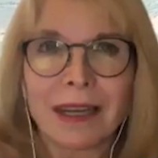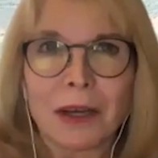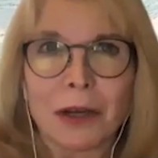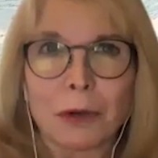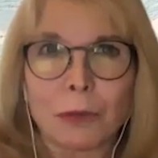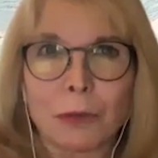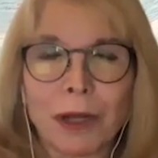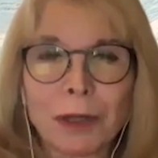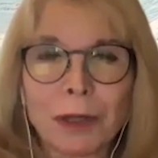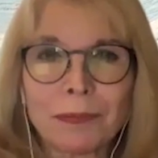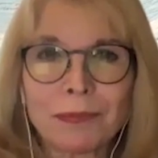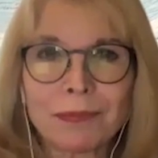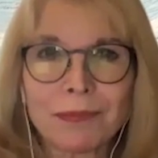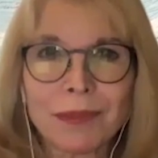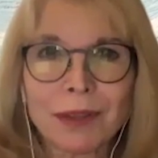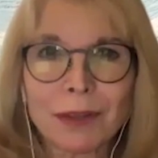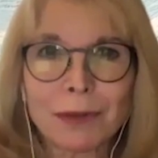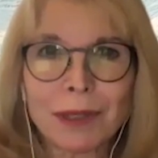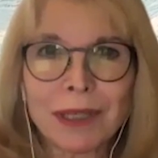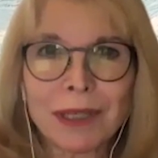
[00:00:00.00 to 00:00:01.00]
Well,
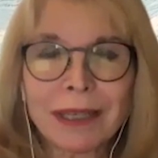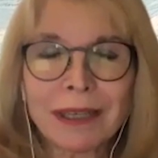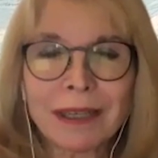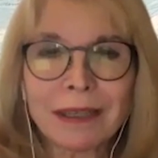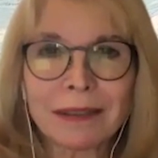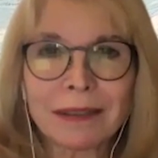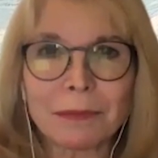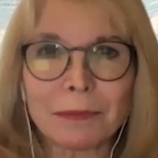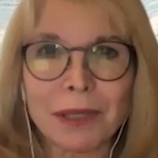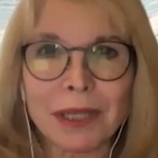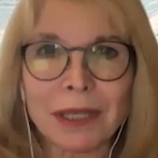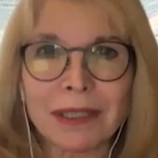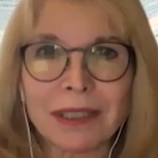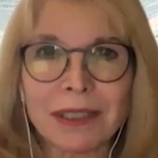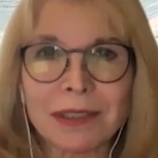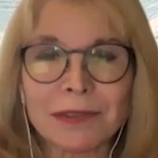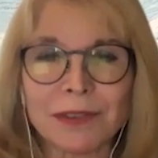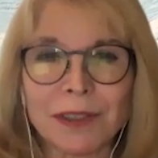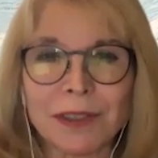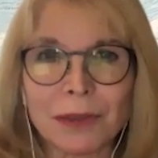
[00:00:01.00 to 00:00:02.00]
what that
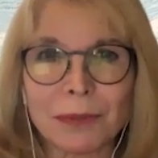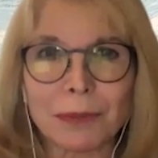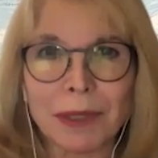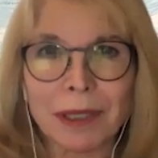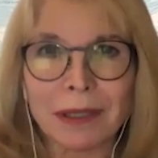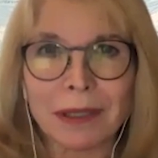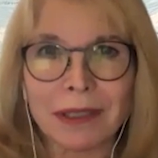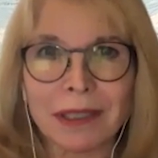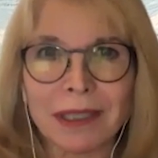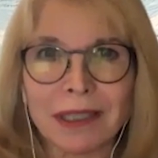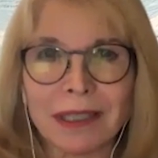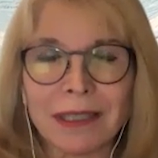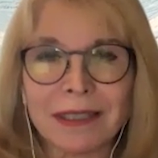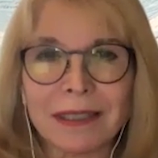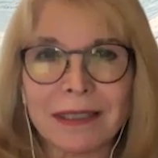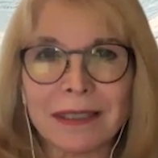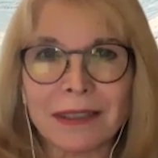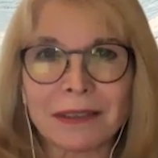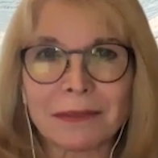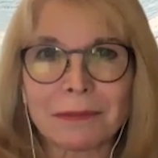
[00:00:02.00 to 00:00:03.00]
means fundamentally is
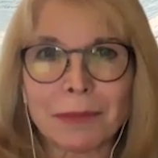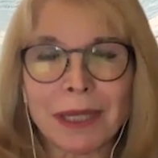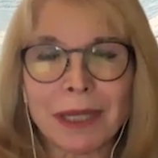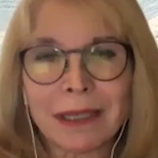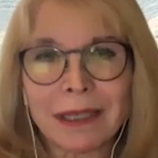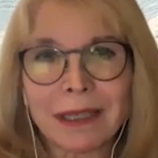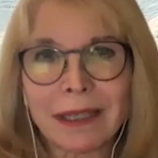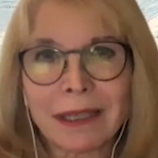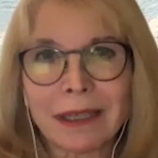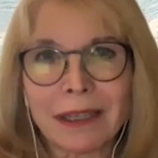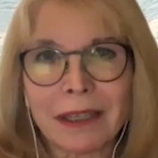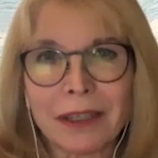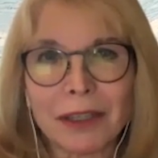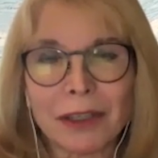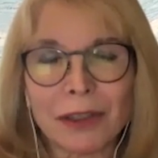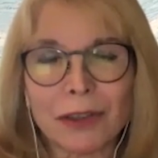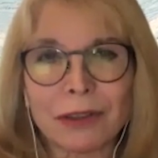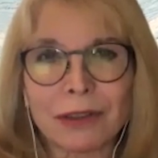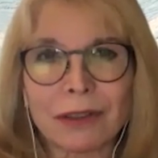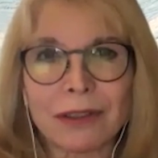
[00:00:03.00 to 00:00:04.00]
that
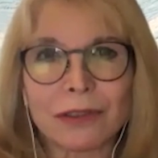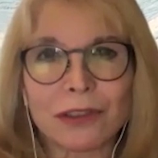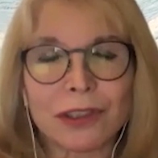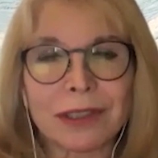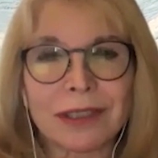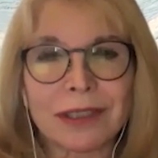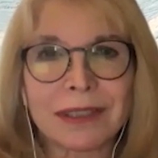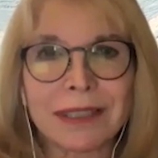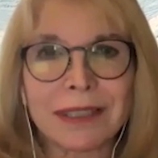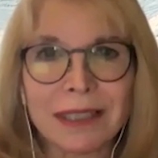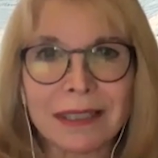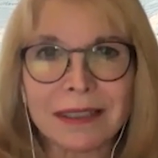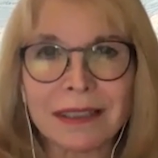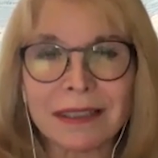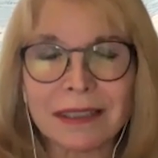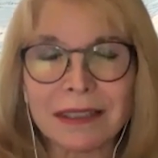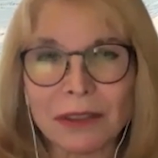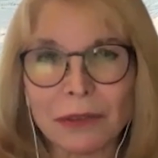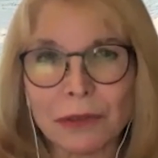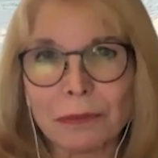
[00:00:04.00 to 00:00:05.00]
Medicare just sets
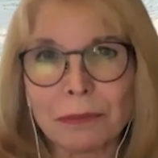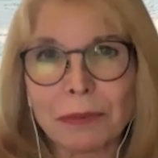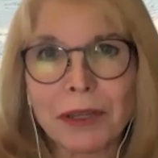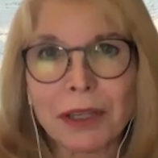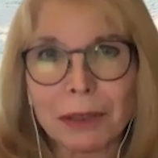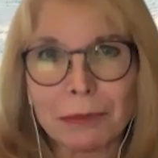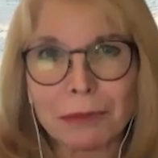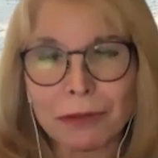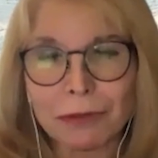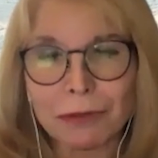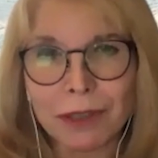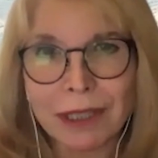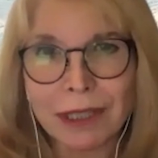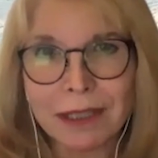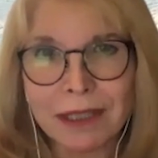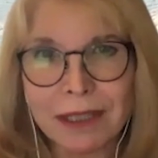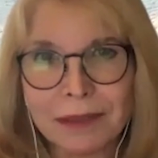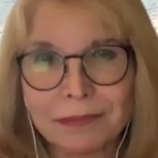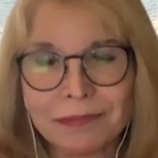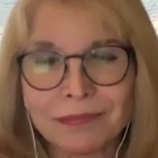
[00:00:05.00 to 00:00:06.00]
its own payment
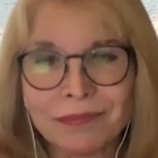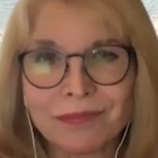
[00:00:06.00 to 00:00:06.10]
rates.